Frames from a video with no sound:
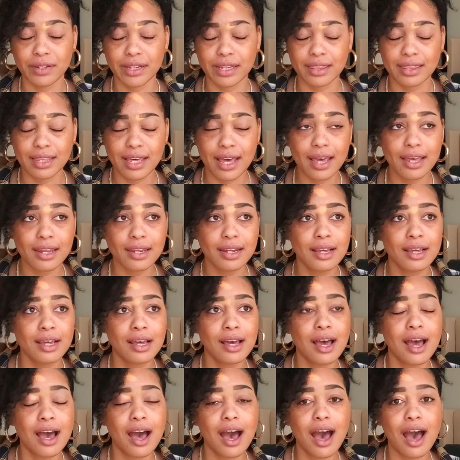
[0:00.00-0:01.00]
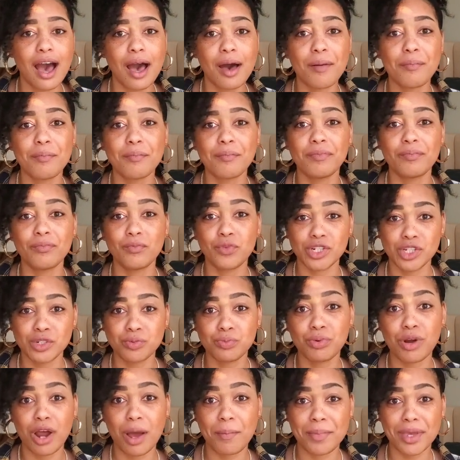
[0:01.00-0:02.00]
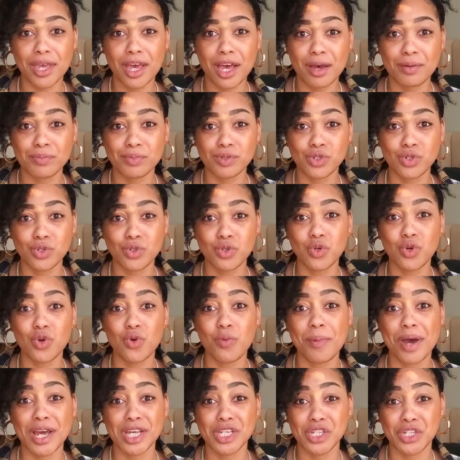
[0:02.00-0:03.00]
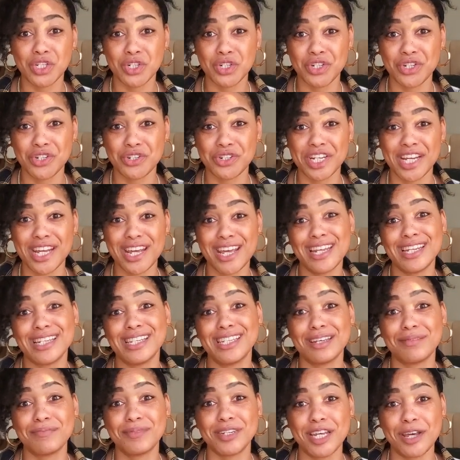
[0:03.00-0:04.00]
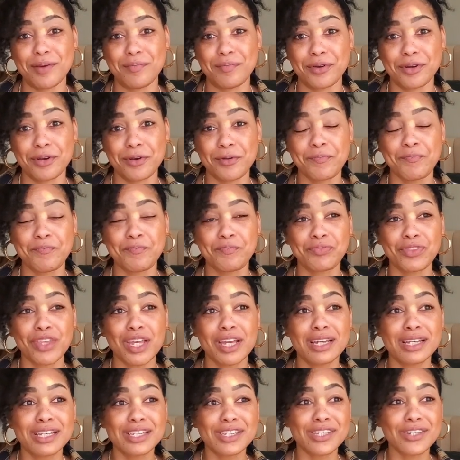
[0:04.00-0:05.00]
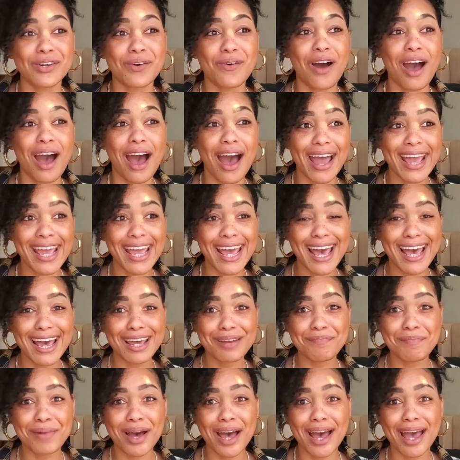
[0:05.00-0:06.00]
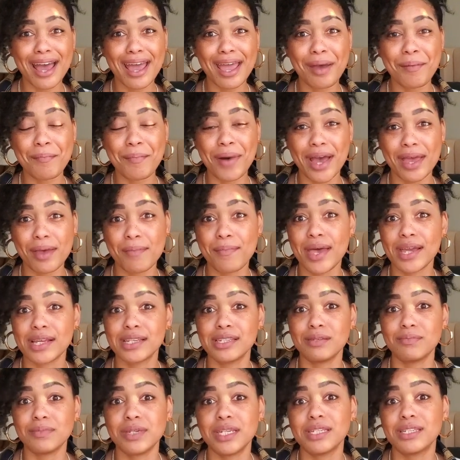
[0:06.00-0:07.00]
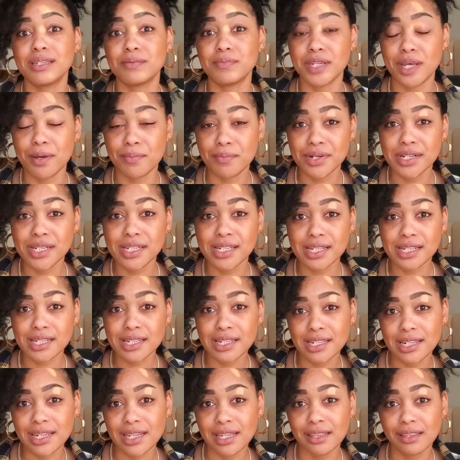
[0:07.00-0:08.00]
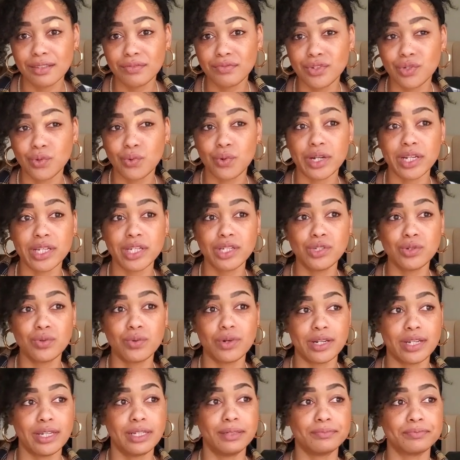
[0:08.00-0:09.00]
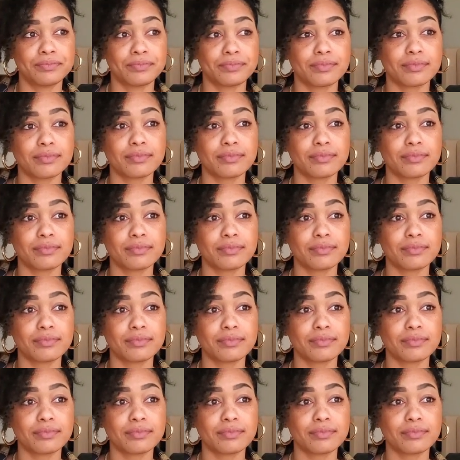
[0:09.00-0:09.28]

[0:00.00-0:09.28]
like that, um, which brought me up to my surgery in September. So I had my myomectomy September 16th of 2020.